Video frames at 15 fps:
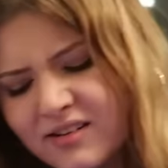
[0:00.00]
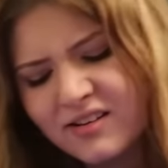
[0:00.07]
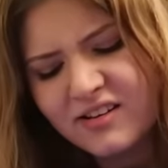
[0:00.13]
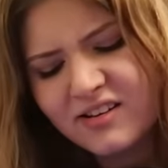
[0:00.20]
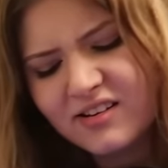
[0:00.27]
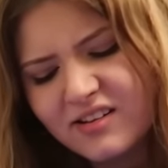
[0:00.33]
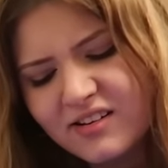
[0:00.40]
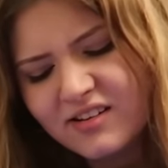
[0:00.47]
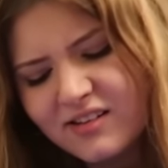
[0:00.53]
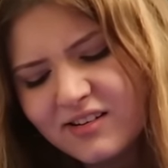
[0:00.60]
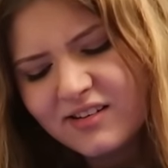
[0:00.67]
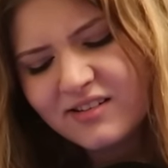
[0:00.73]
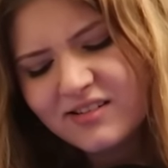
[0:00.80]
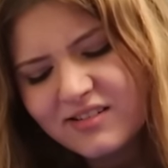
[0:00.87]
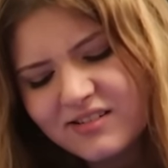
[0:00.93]
I have
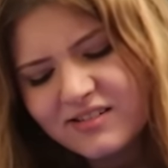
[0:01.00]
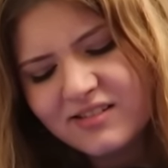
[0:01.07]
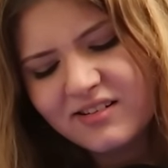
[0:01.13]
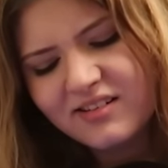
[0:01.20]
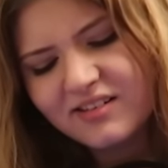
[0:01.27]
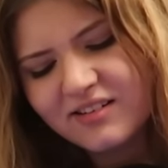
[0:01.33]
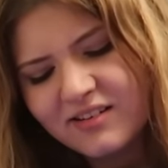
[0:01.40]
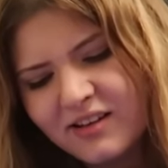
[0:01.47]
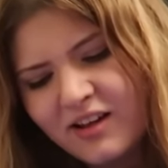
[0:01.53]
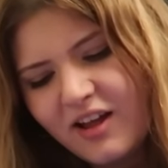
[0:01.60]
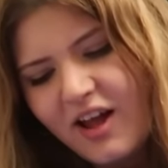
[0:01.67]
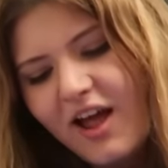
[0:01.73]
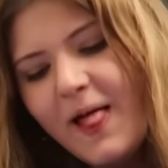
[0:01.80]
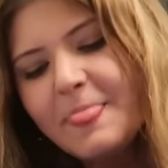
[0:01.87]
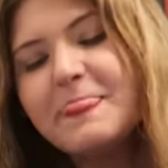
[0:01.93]
Sedona's
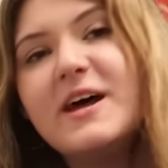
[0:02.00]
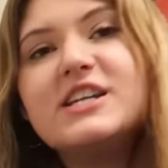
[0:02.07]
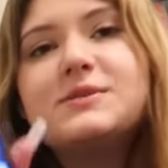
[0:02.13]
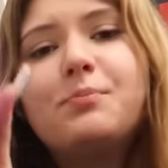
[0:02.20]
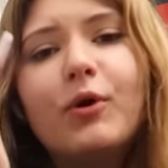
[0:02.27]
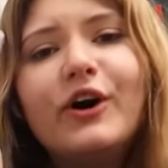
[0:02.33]
airport in.